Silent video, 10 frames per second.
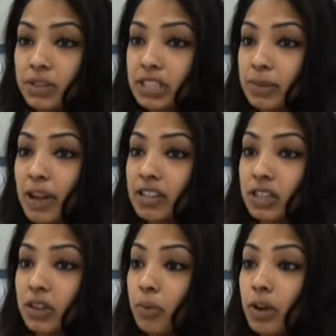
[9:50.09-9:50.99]

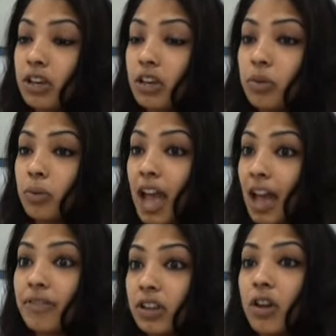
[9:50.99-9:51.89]
especially when you
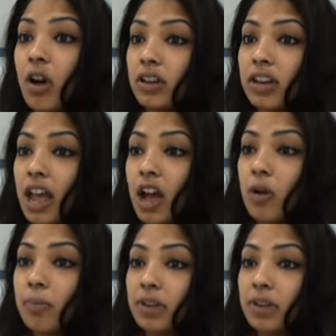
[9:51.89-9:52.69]
haven't gotten help.